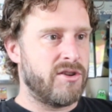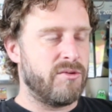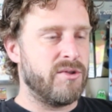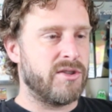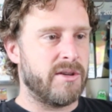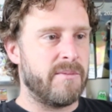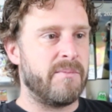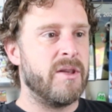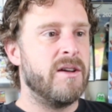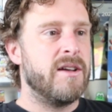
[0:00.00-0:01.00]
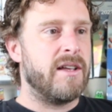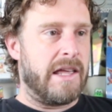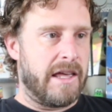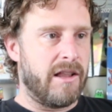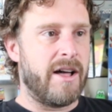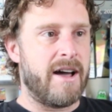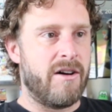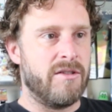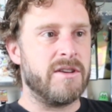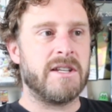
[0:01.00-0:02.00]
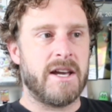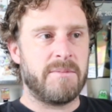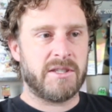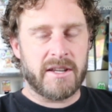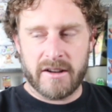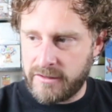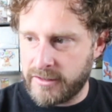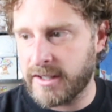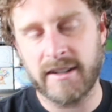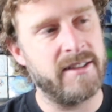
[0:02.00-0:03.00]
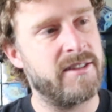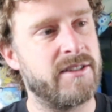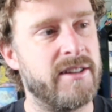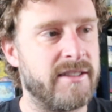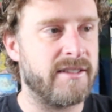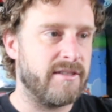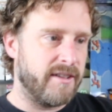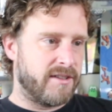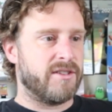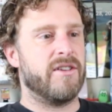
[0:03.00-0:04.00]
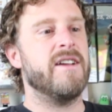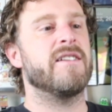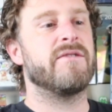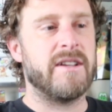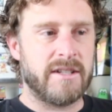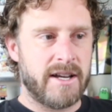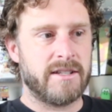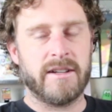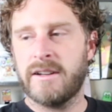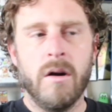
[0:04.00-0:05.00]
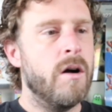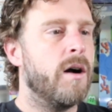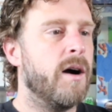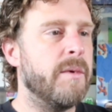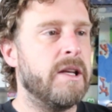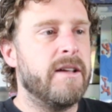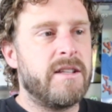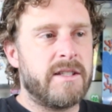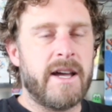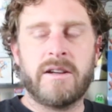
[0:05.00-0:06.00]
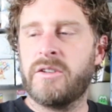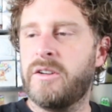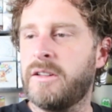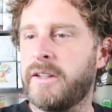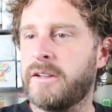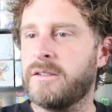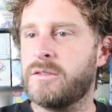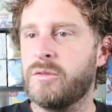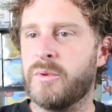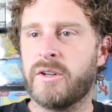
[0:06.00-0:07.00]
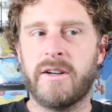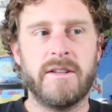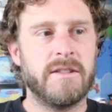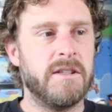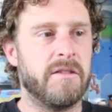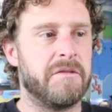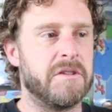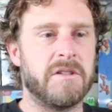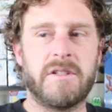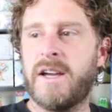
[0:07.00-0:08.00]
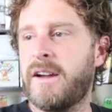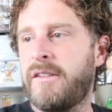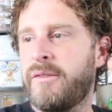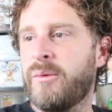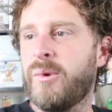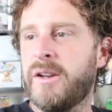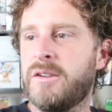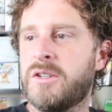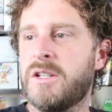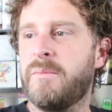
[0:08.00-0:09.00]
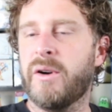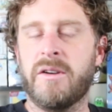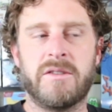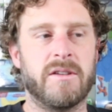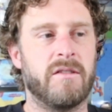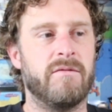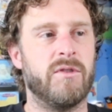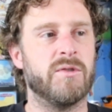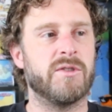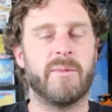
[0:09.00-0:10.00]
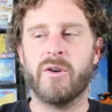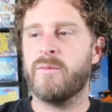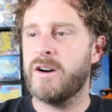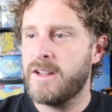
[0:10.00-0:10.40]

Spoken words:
doing some Hellhound type stuff. Like, it's great. It's fantastic. I mean, its attacks aren't like super crazy. The first attack for 1 energy burns and confuses your Pokemon,